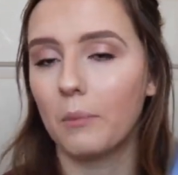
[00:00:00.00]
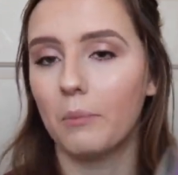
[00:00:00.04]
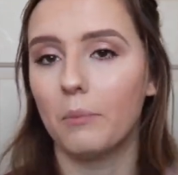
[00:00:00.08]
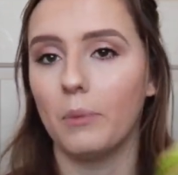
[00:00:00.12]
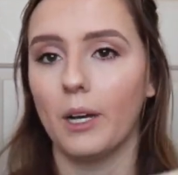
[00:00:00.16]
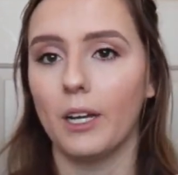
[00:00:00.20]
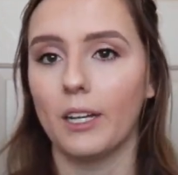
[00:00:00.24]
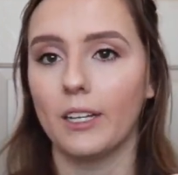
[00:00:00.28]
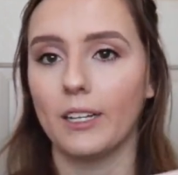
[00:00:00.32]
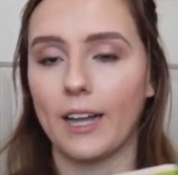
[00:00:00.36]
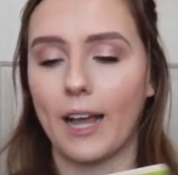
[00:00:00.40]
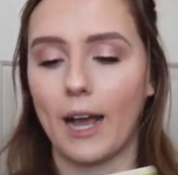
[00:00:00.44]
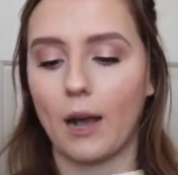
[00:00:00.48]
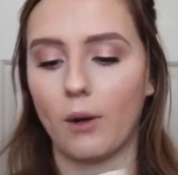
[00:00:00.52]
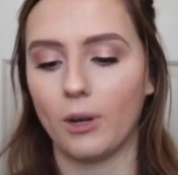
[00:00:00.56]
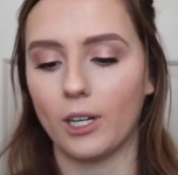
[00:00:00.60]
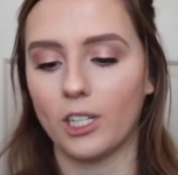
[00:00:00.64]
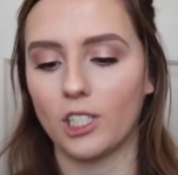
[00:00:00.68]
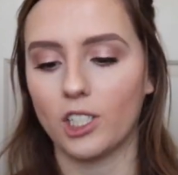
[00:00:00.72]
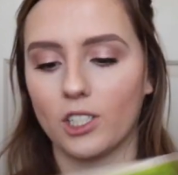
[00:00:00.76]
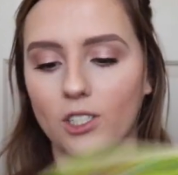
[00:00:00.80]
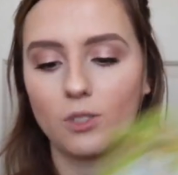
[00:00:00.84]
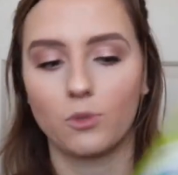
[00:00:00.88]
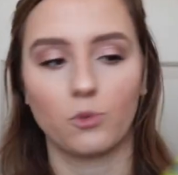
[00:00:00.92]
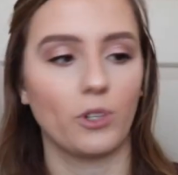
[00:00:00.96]
But now I
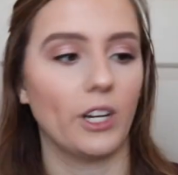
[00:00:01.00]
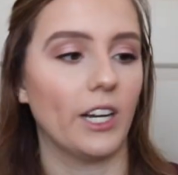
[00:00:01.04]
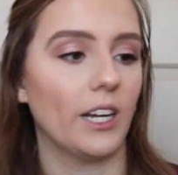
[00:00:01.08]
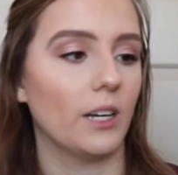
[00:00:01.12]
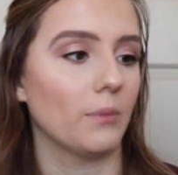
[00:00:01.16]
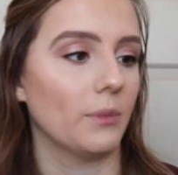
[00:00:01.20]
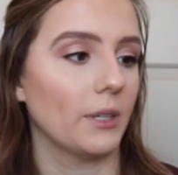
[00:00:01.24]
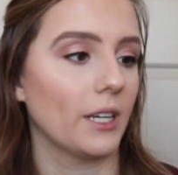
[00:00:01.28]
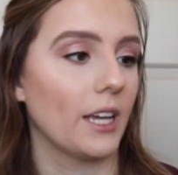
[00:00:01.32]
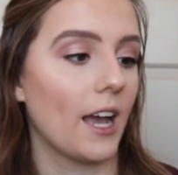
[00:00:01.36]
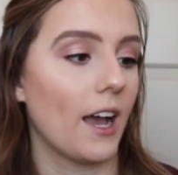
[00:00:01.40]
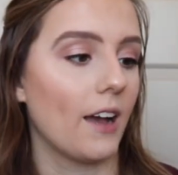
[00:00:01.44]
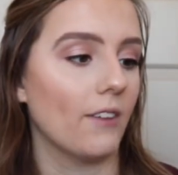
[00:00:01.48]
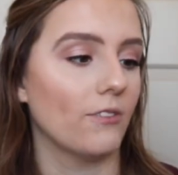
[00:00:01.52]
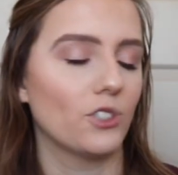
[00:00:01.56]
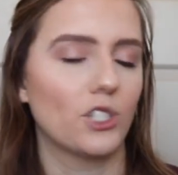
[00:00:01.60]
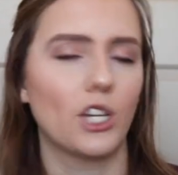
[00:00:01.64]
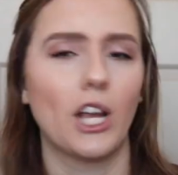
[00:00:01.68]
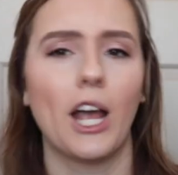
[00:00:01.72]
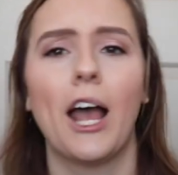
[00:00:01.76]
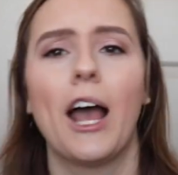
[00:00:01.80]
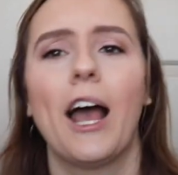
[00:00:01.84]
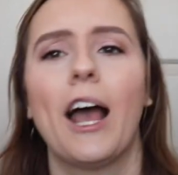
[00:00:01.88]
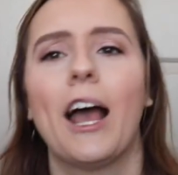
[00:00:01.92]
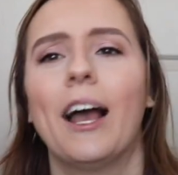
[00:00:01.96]
just randomly have
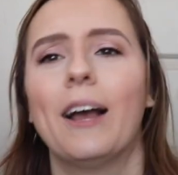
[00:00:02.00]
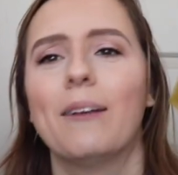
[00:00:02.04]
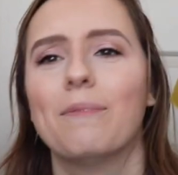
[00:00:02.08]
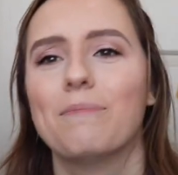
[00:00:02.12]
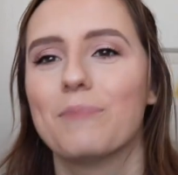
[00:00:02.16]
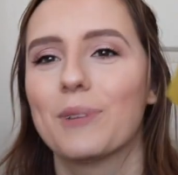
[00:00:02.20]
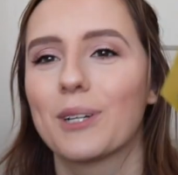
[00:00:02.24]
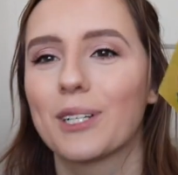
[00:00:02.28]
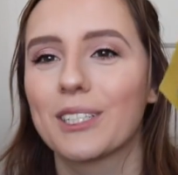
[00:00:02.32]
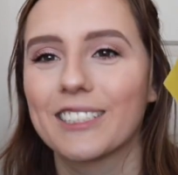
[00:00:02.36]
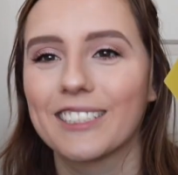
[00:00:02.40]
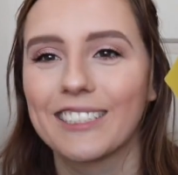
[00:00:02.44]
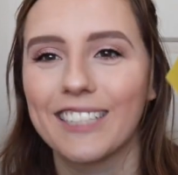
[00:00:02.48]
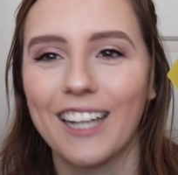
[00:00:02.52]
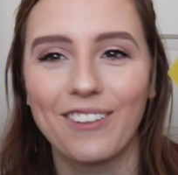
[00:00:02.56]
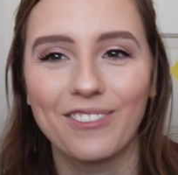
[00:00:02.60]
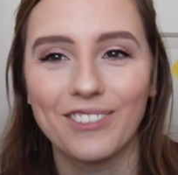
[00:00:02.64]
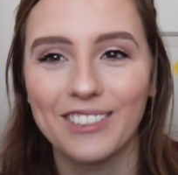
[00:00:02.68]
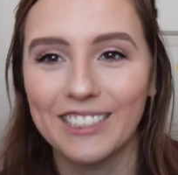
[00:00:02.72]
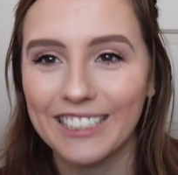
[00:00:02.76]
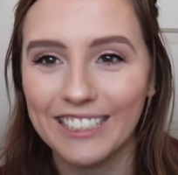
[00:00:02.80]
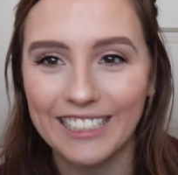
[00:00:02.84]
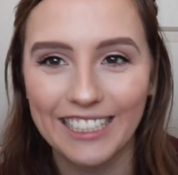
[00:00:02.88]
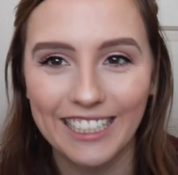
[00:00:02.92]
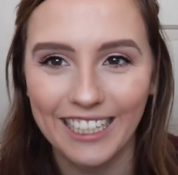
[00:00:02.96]
book
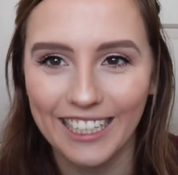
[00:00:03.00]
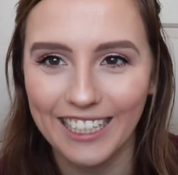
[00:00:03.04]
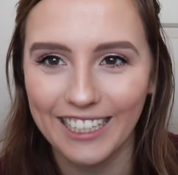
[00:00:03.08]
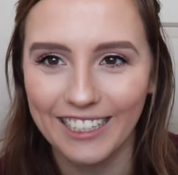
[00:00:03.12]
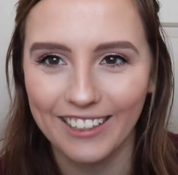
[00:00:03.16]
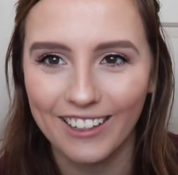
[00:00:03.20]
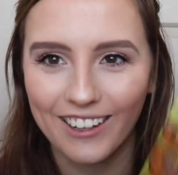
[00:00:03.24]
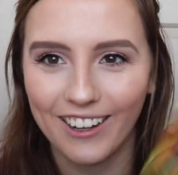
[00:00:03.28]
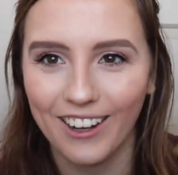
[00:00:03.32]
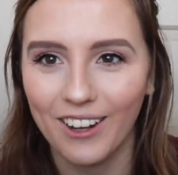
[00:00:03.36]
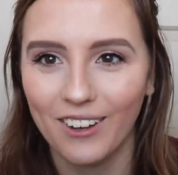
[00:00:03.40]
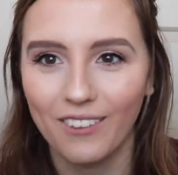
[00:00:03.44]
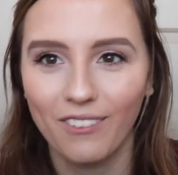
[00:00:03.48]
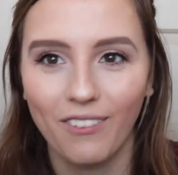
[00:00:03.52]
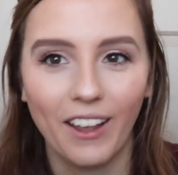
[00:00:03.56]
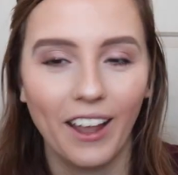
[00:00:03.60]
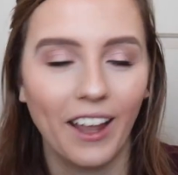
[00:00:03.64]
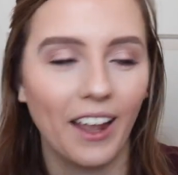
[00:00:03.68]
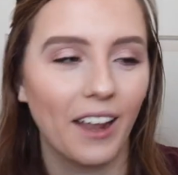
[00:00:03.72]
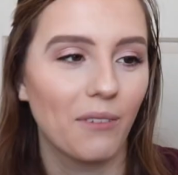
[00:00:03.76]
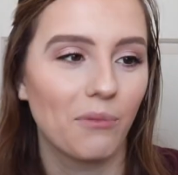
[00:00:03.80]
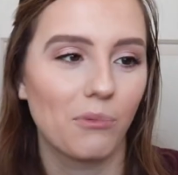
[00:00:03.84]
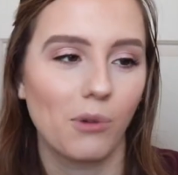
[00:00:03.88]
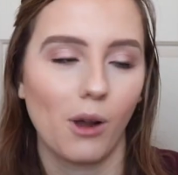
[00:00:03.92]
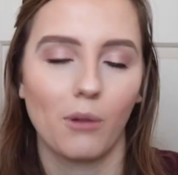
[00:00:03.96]
17 of
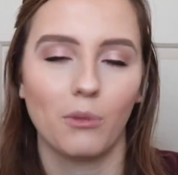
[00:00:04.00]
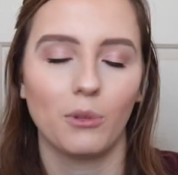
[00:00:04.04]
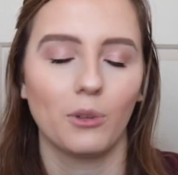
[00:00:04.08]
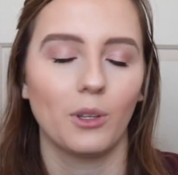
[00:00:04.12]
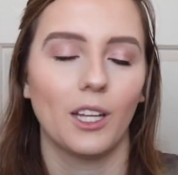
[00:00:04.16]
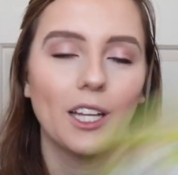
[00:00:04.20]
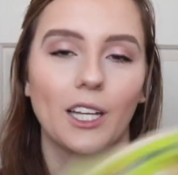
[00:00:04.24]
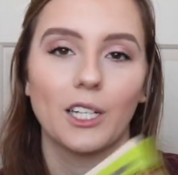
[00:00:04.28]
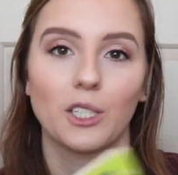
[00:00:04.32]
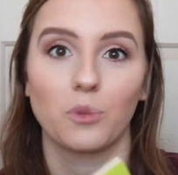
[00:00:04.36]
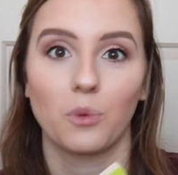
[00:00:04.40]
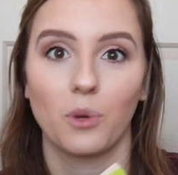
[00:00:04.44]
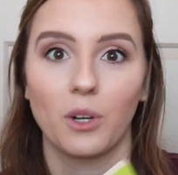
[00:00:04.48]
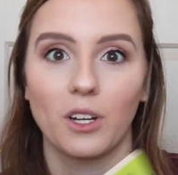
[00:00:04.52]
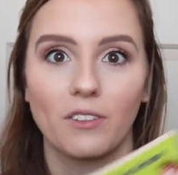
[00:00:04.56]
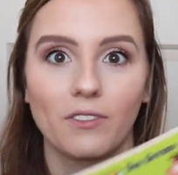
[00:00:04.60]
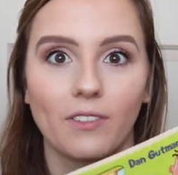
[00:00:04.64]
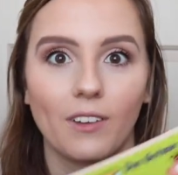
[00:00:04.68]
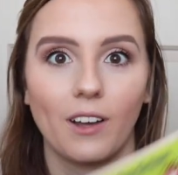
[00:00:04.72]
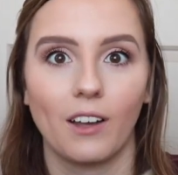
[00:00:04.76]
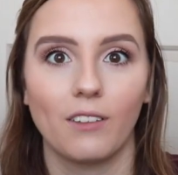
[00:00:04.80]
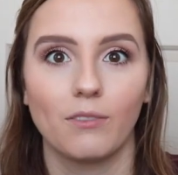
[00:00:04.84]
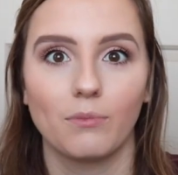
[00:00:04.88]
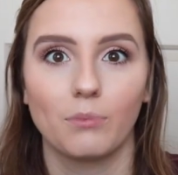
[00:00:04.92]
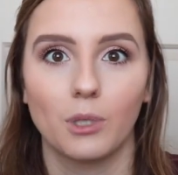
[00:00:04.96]
a probably like
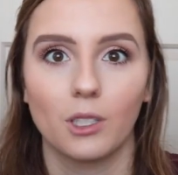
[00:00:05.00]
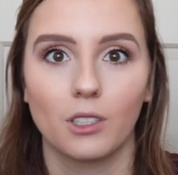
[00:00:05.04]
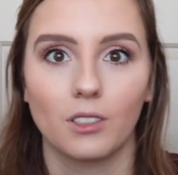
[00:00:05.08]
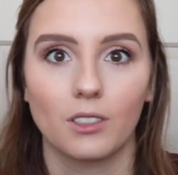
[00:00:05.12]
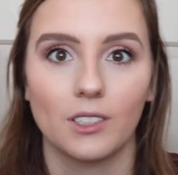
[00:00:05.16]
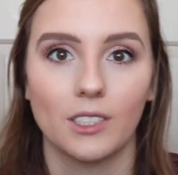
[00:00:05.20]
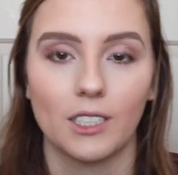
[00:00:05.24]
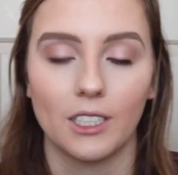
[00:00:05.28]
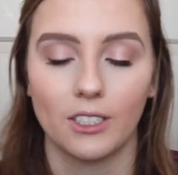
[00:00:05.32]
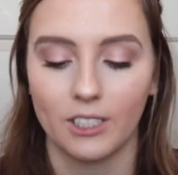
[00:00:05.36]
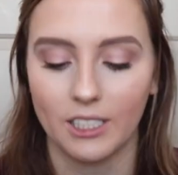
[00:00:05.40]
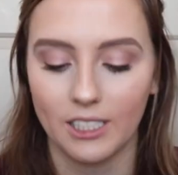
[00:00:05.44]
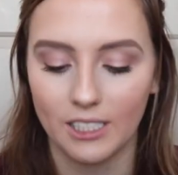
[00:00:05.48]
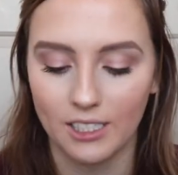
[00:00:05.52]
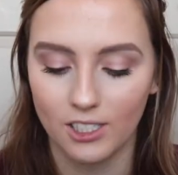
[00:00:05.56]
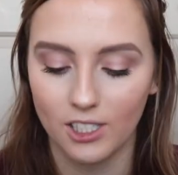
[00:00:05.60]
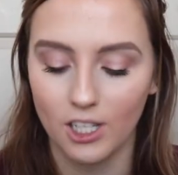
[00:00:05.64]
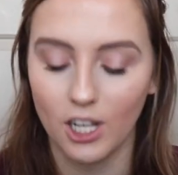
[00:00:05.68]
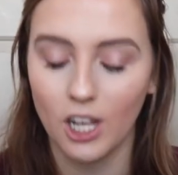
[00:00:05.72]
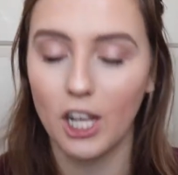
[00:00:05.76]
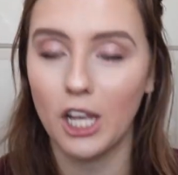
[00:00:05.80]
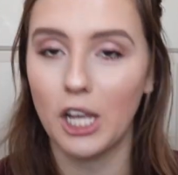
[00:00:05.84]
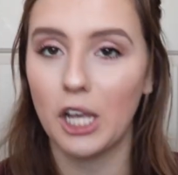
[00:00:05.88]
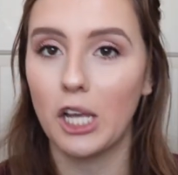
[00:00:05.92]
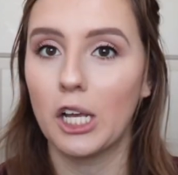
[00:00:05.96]
25 book series.
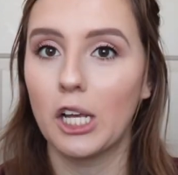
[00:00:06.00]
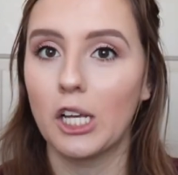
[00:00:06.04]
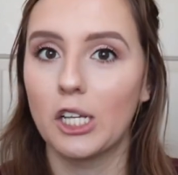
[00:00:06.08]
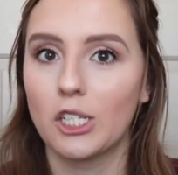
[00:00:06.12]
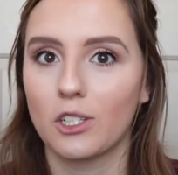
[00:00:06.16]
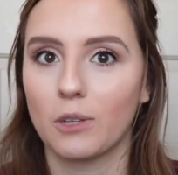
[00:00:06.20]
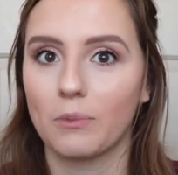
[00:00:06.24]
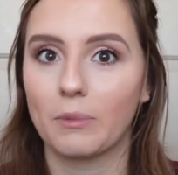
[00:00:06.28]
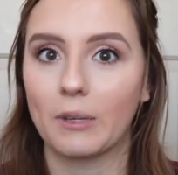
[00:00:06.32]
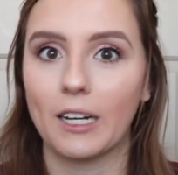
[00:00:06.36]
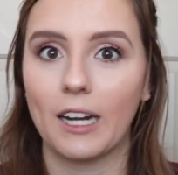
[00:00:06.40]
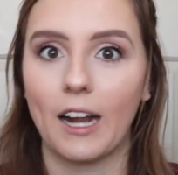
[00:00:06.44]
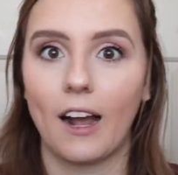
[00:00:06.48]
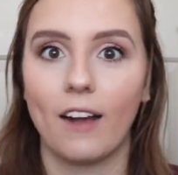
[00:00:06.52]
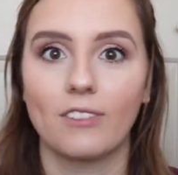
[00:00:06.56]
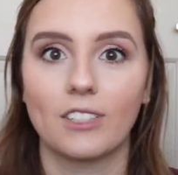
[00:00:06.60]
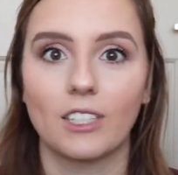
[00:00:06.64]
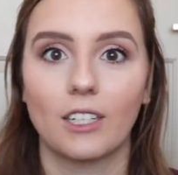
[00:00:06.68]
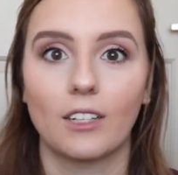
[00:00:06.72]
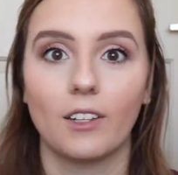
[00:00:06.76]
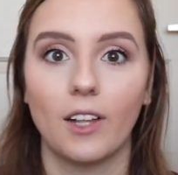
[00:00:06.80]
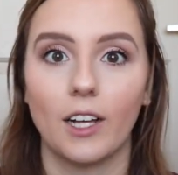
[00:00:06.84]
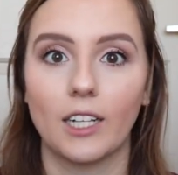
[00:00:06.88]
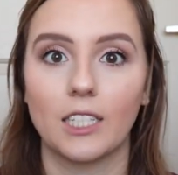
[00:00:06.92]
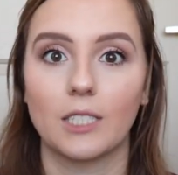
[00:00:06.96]
So I'm gonna have
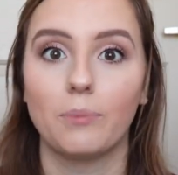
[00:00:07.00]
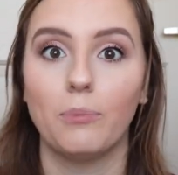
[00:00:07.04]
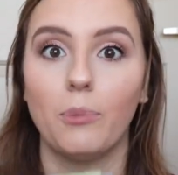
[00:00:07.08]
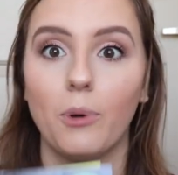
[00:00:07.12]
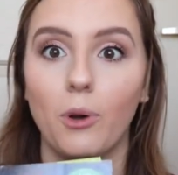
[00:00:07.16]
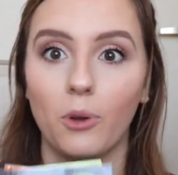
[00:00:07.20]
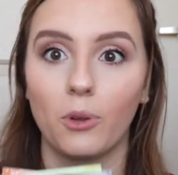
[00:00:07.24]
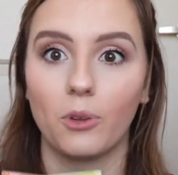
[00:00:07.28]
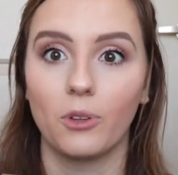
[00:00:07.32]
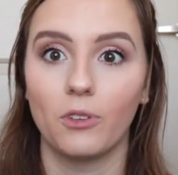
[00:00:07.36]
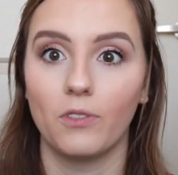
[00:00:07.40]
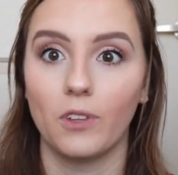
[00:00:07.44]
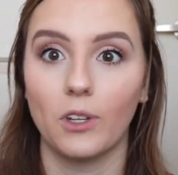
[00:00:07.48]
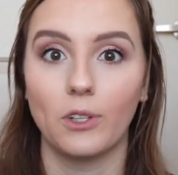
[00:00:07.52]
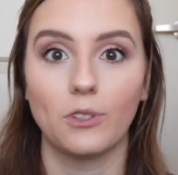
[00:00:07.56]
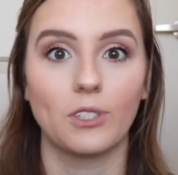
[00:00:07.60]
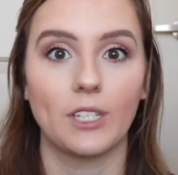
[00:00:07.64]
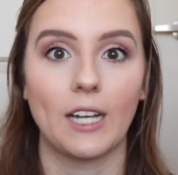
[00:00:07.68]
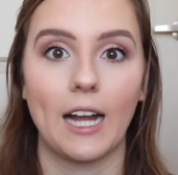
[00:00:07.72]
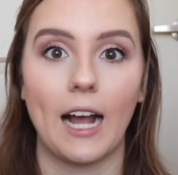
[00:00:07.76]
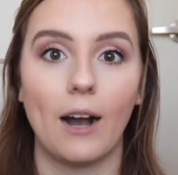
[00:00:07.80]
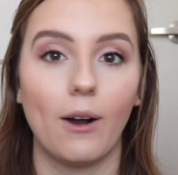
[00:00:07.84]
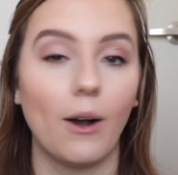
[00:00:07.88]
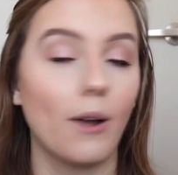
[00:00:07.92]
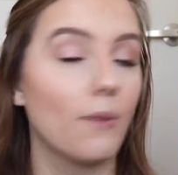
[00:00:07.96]
to collect both of those
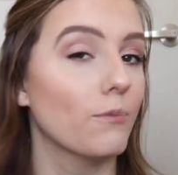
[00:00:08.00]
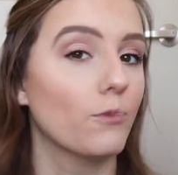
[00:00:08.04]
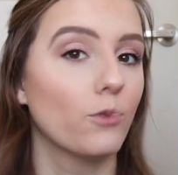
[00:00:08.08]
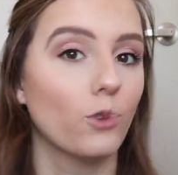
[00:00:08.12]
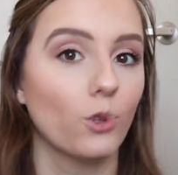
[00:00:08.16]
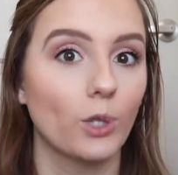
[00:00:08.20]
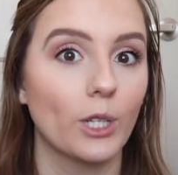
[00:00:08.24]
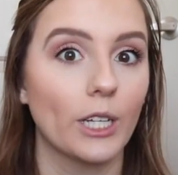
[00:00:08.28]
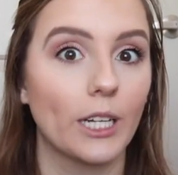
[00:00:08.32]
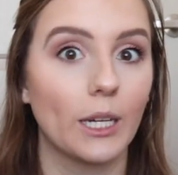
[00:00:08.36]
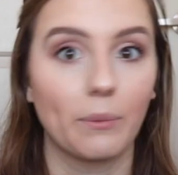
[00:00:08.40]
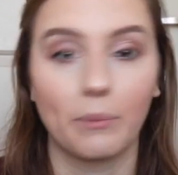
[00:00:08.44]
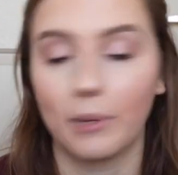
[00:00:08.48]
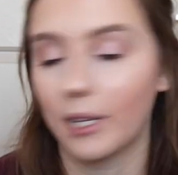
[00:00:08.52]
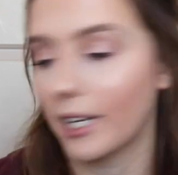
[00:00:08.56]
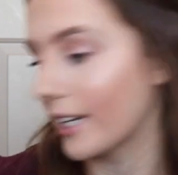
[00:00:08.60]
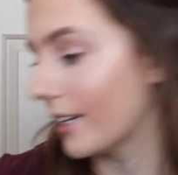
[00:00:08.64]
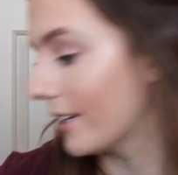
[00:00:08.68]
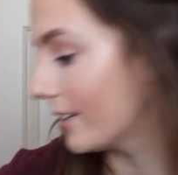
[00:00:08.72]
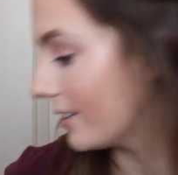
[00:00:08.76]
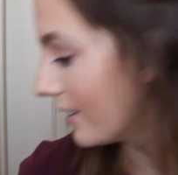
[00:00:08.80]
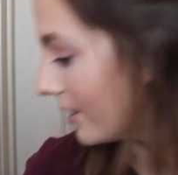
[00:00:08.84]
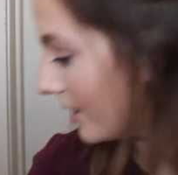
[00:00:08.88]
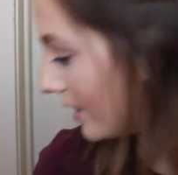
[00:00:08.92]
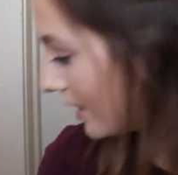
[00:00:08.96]
now. I'm fully
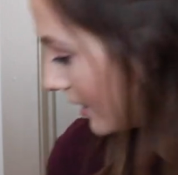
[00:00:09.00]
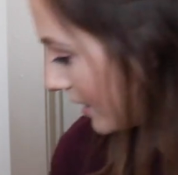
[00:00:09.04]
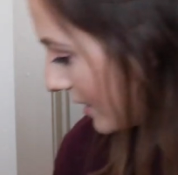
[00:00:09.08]
committed.